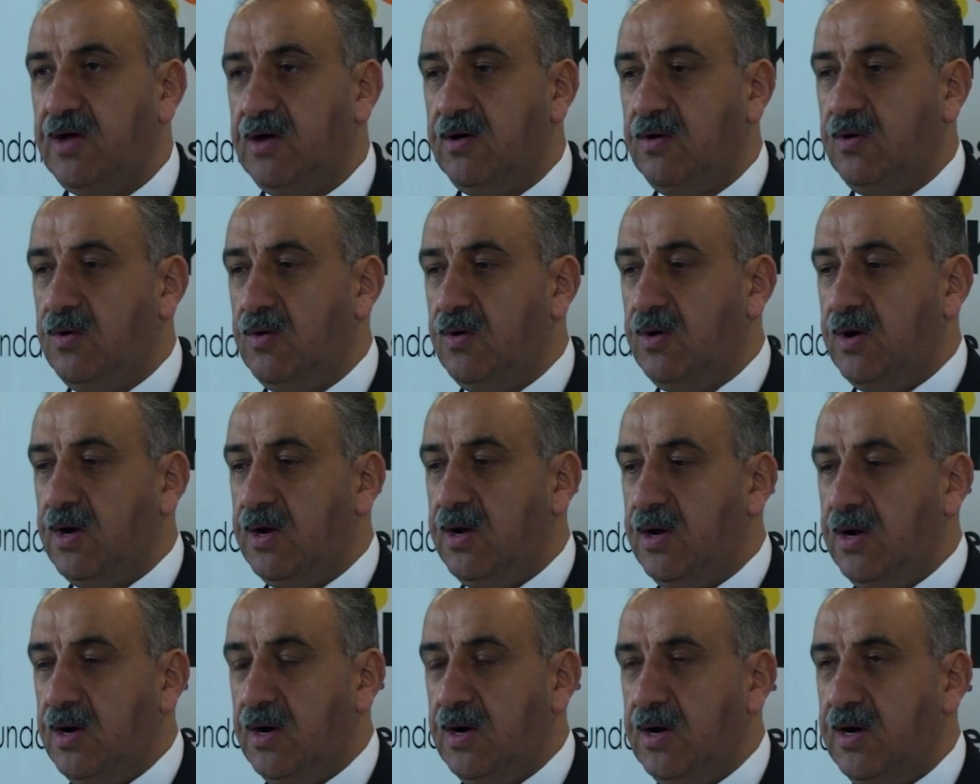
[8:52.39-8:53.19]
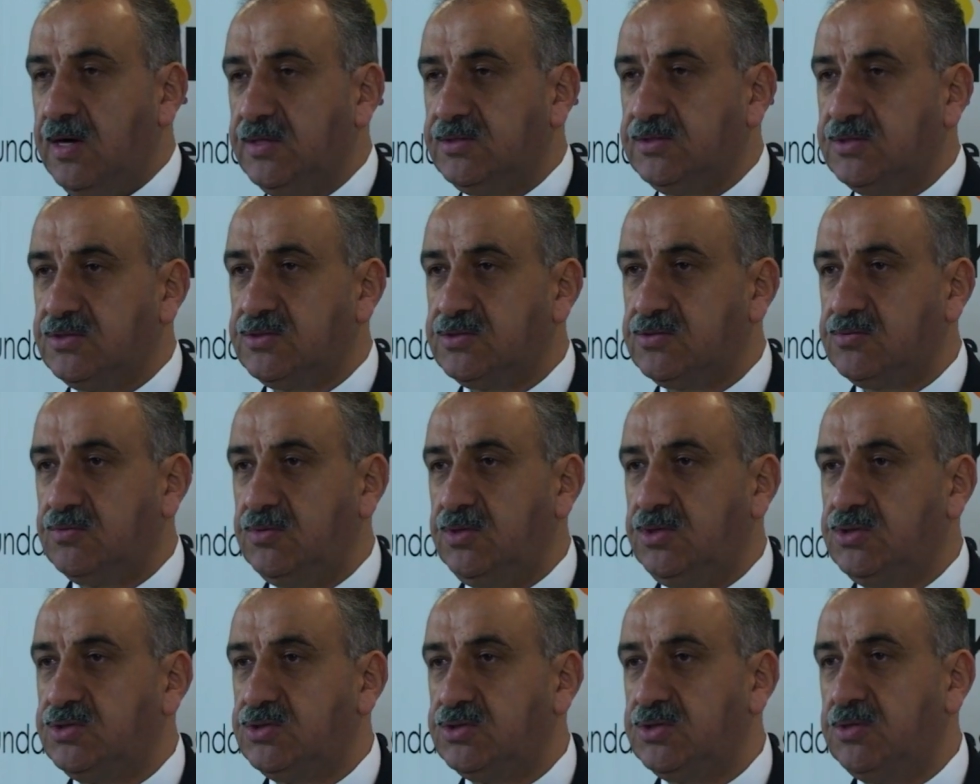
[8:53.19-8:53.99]
or let us
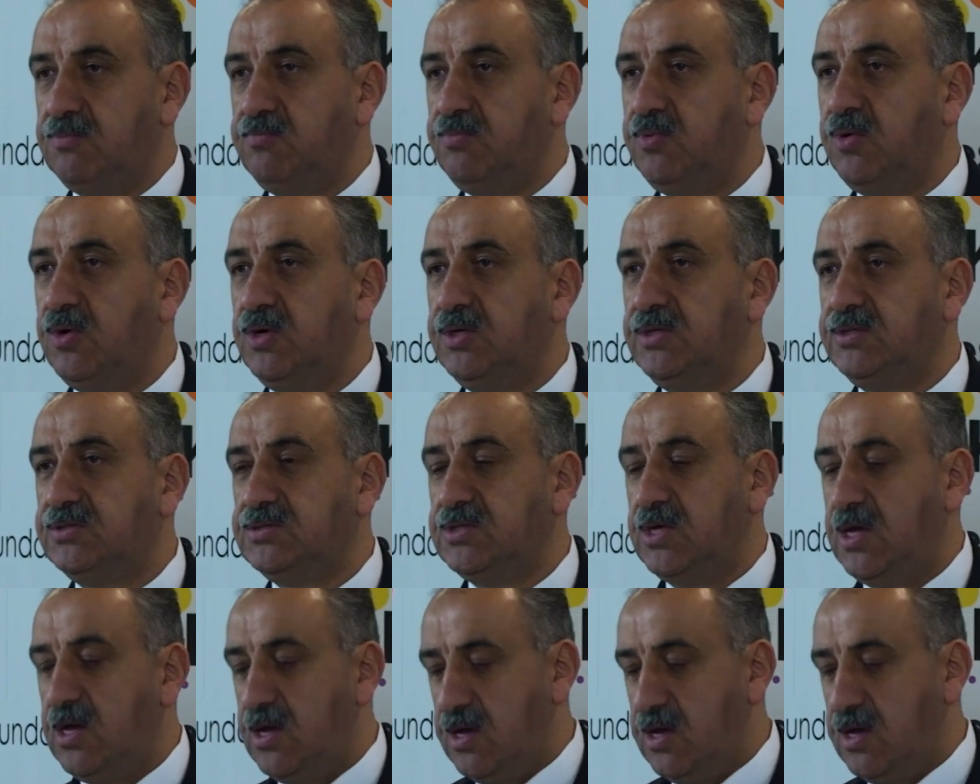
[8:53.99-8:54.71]
reach the point